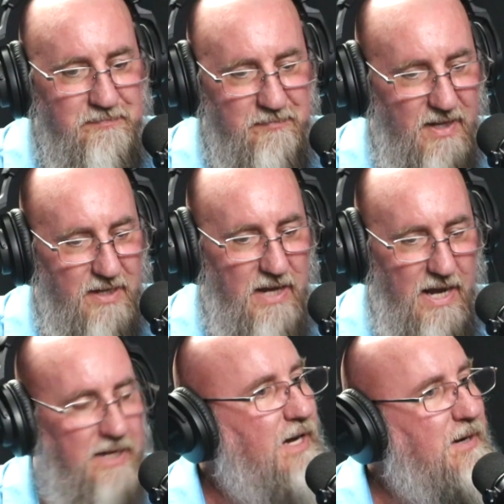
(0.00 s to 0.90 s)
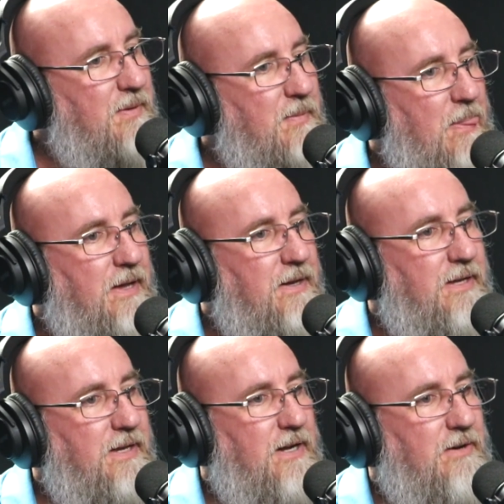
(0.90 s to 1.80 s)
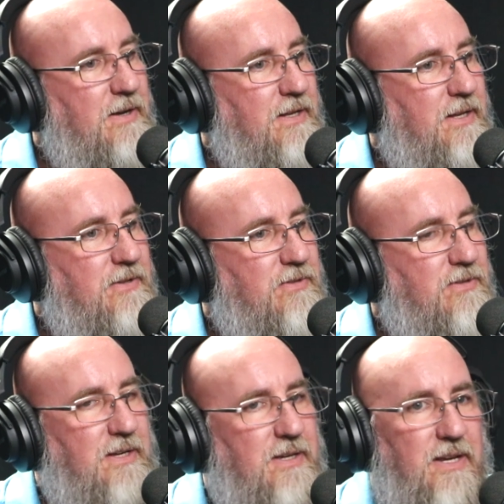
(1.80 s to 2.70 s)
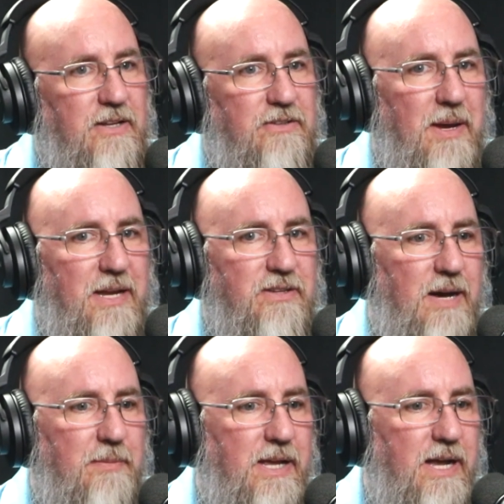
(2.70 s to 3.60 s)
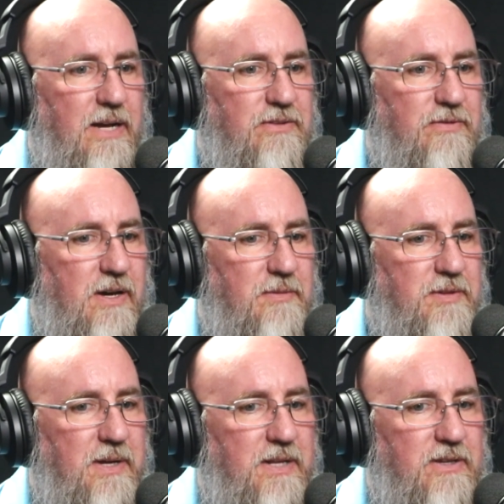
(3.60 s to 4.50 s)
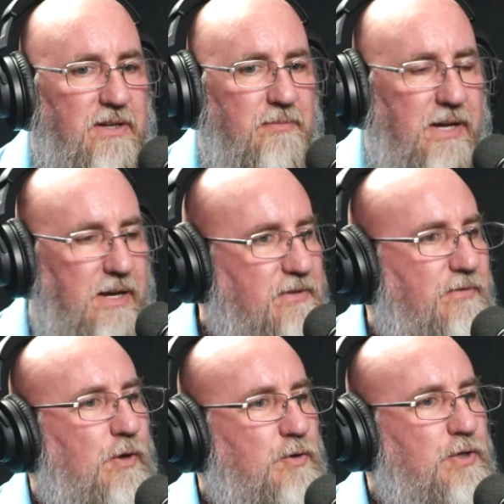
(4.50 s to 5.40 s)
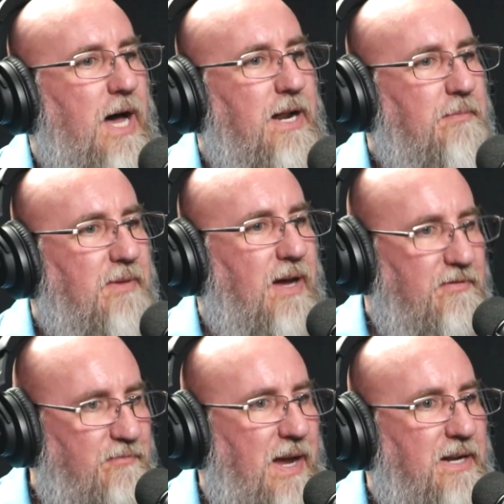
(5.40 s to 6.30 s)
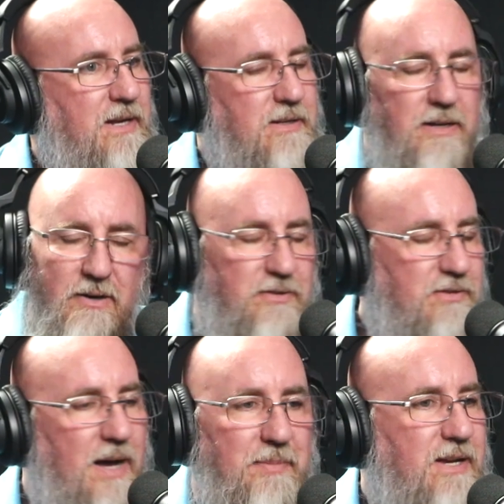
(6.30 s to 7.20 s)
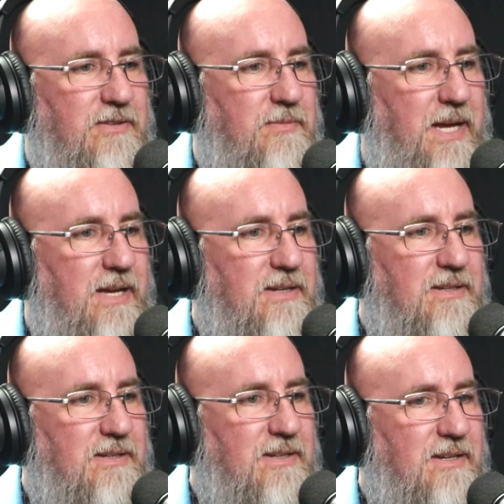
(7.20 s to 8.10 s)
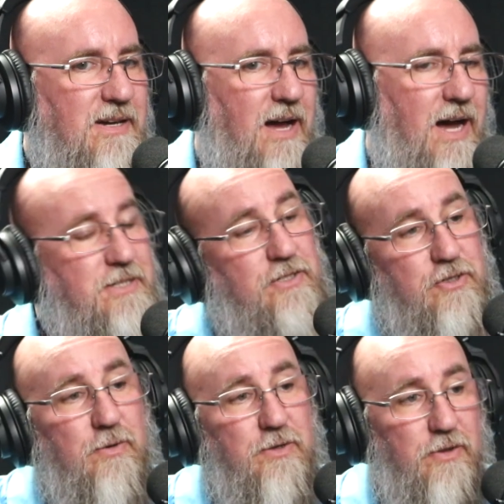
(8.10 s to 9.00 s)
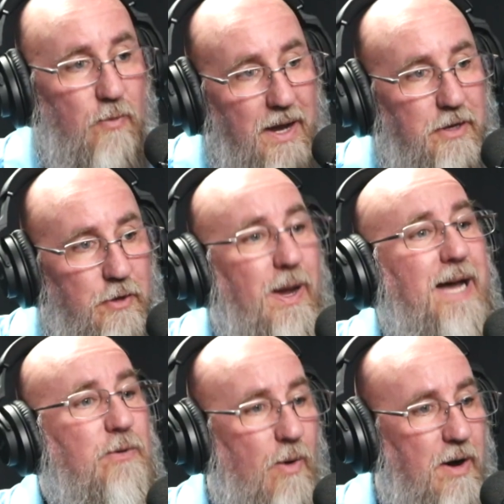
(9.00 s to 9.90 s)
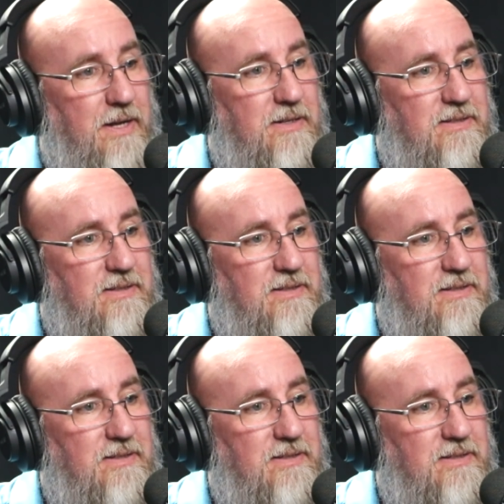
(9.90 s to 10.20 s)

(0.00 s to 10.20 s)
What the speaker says: It's a hand up. You know, it's amazing how many guys have come to me and said, because of you, John, I've made it. No, it's not because of me. I just showed you the way. You had to want it.